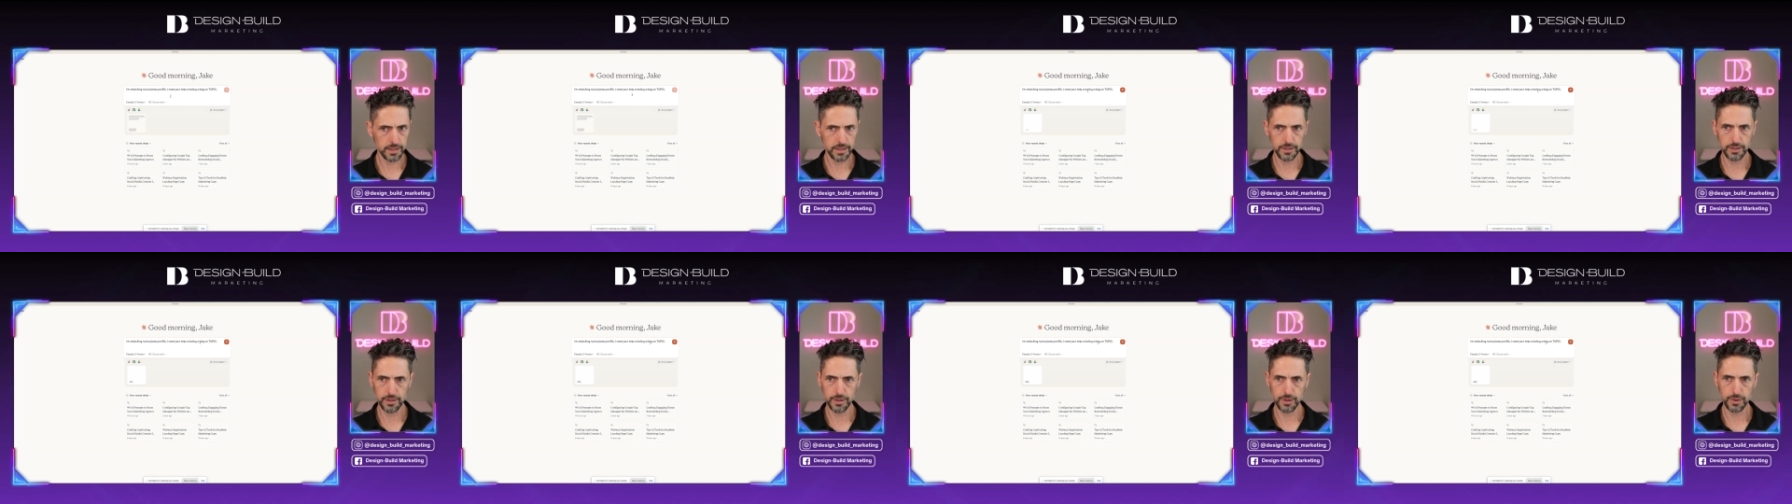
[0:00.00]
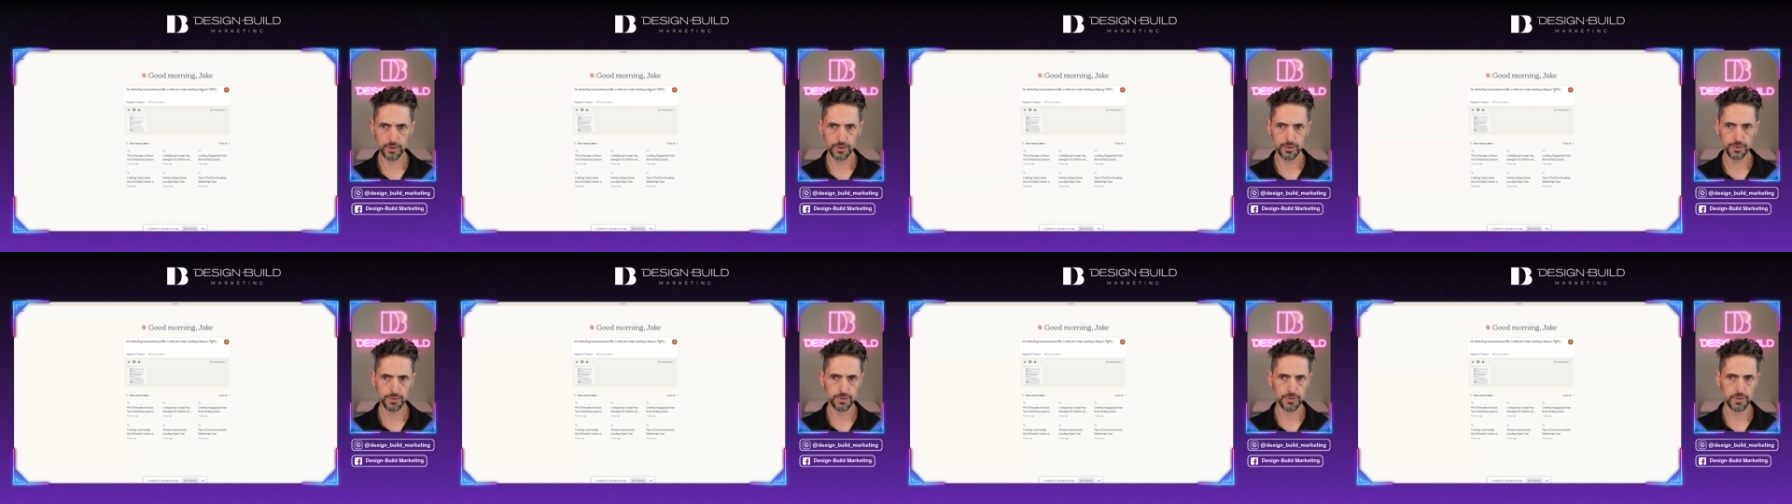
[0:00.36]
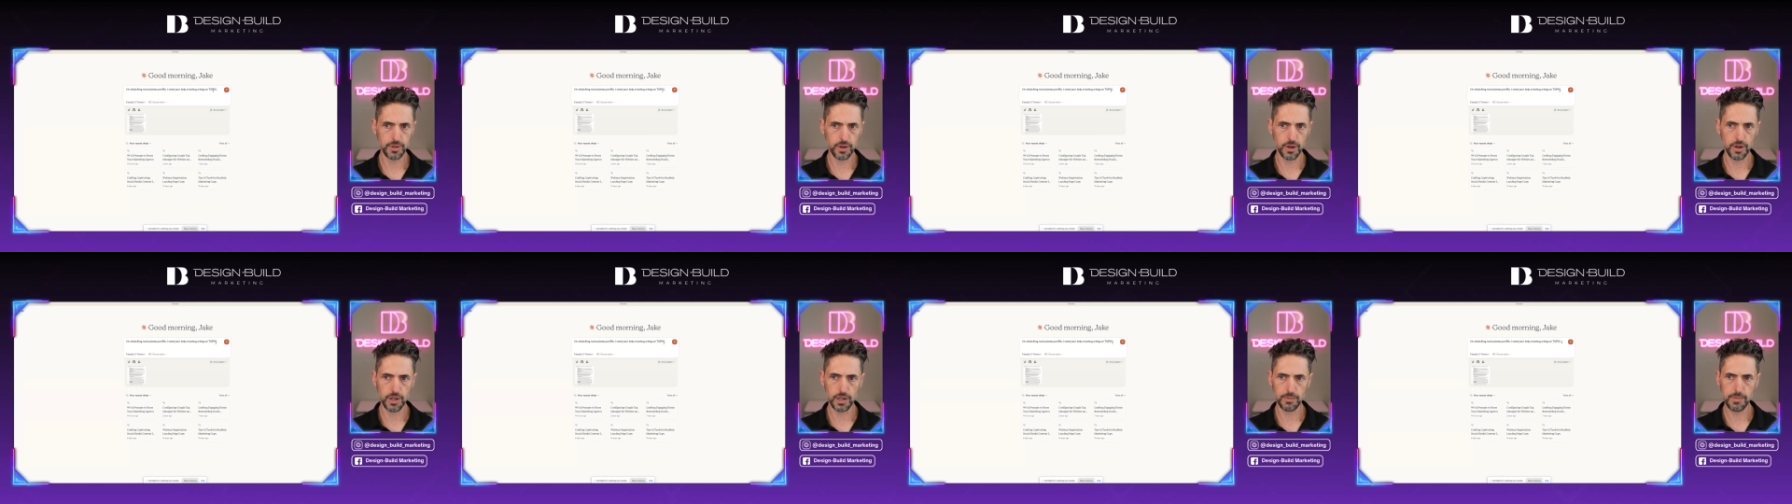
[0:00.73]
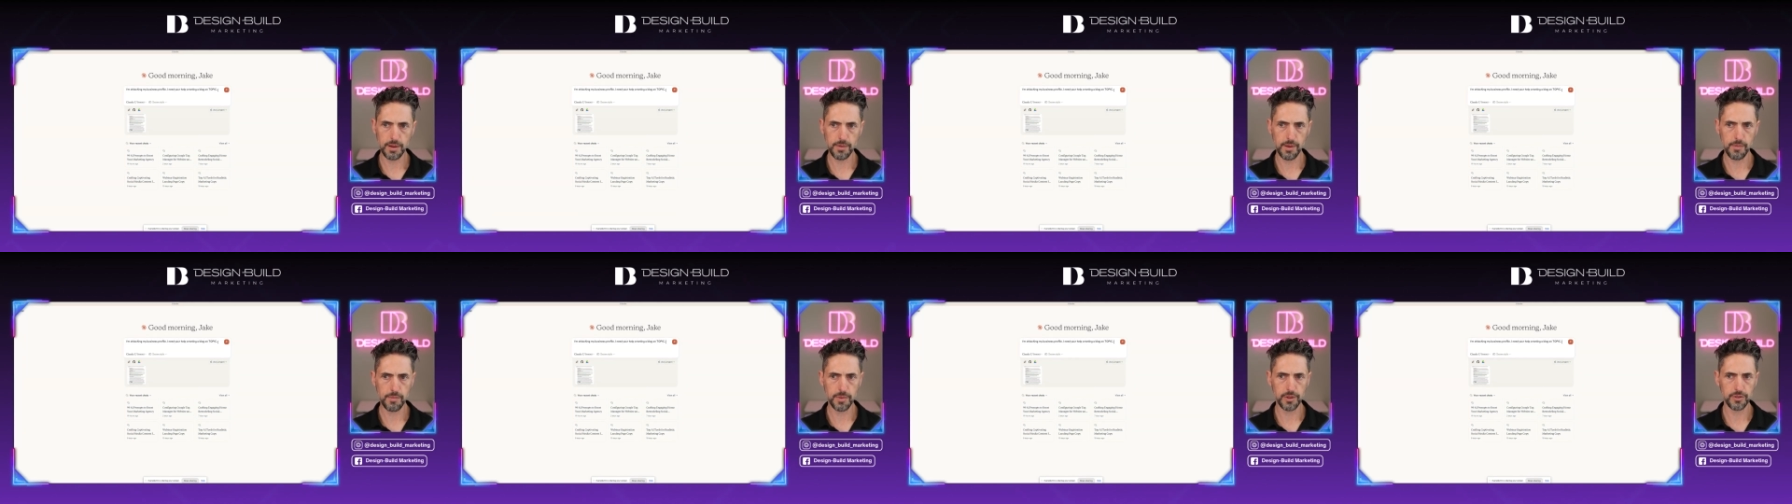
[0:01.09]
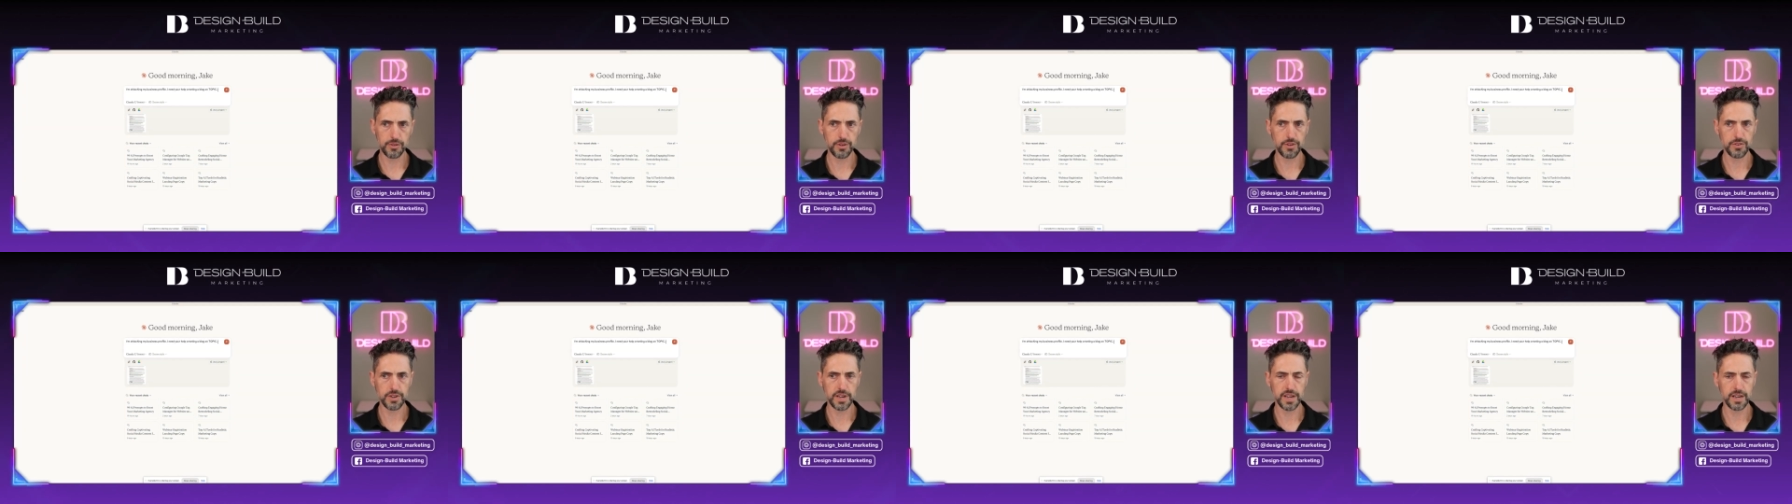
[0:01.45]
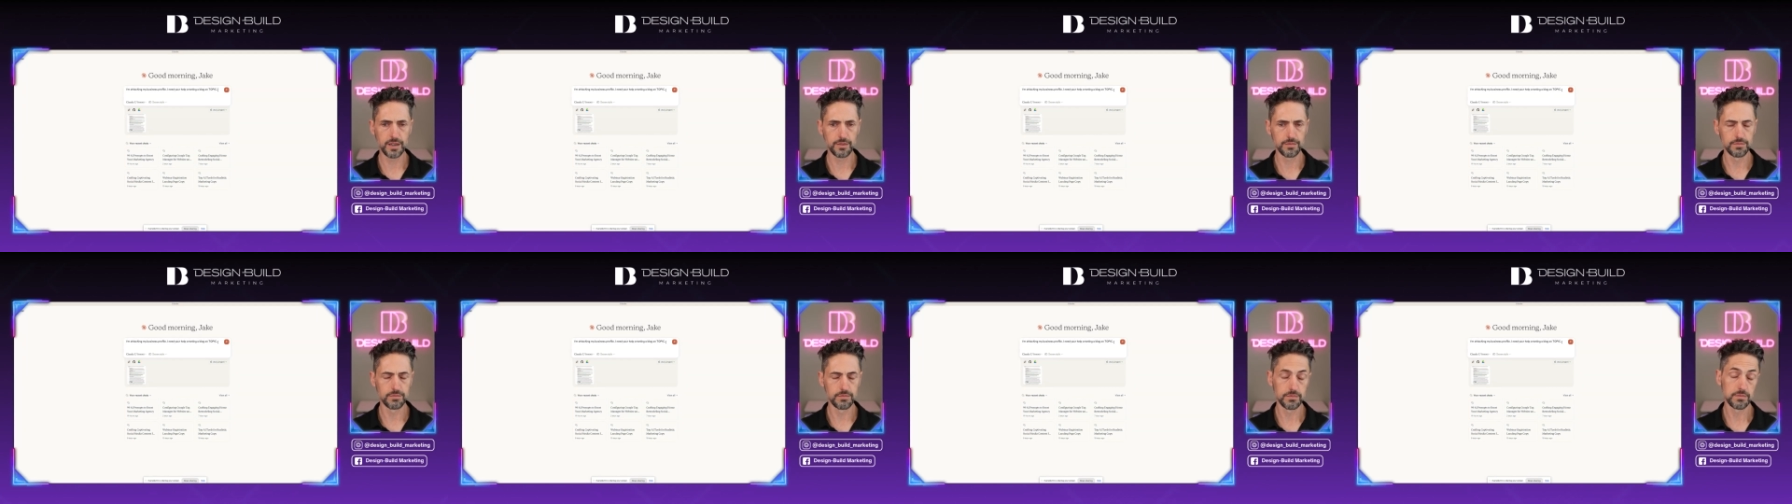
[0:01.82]
and knows all about my business now,
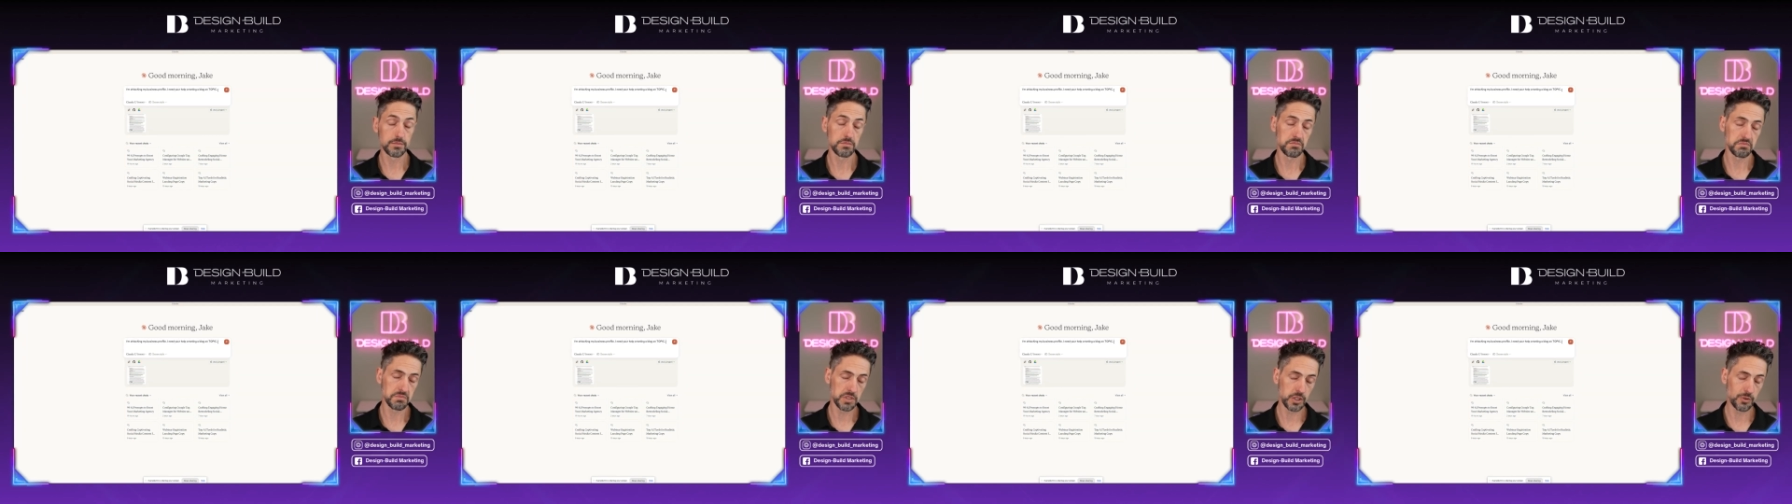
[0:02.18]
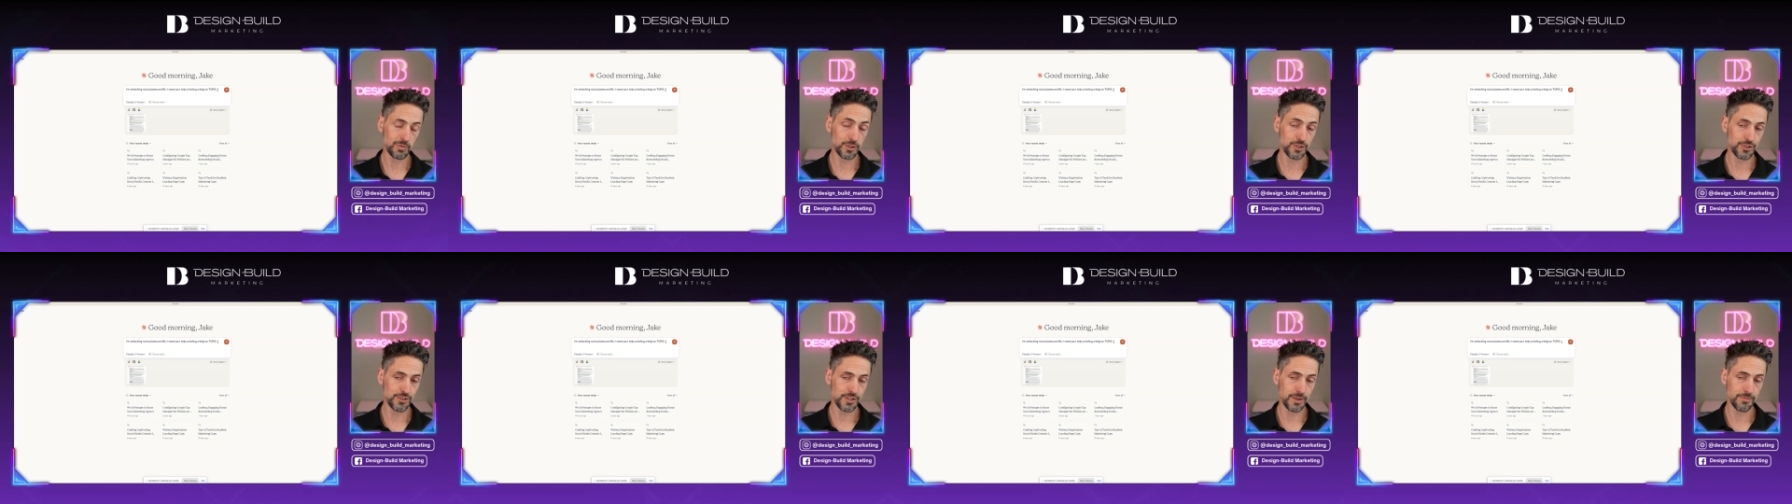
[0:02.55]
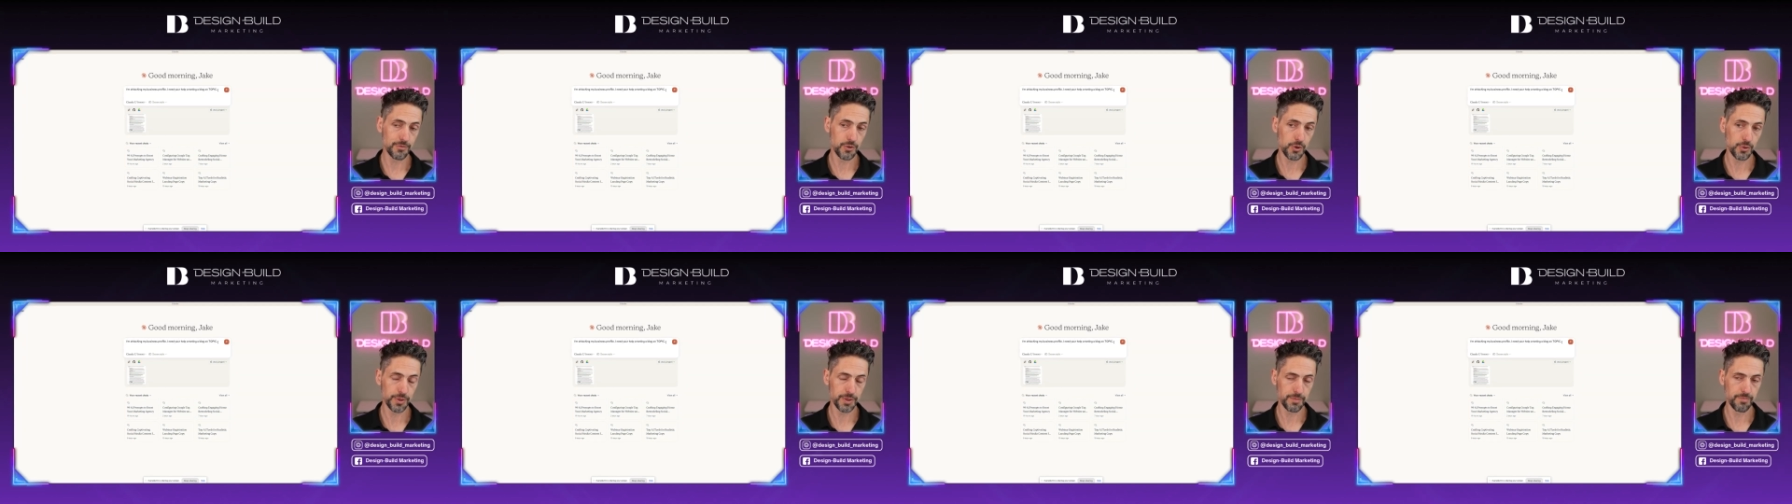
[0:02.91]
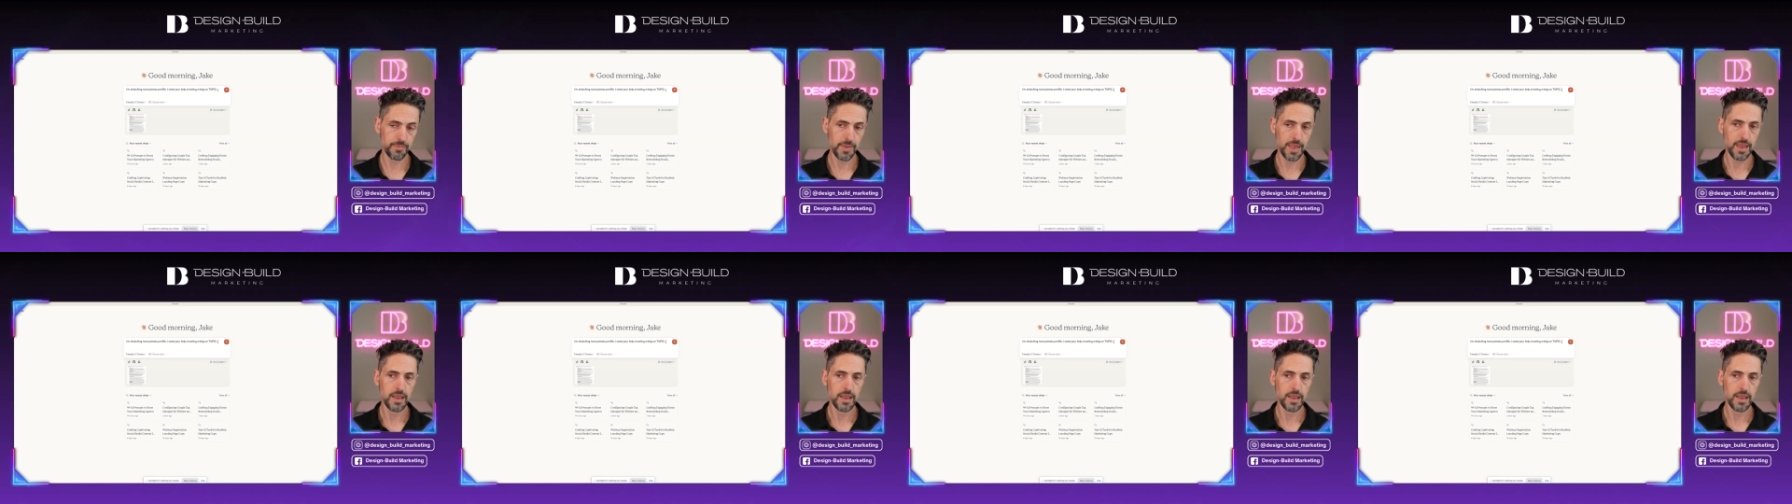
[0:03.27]
as much as I've told it.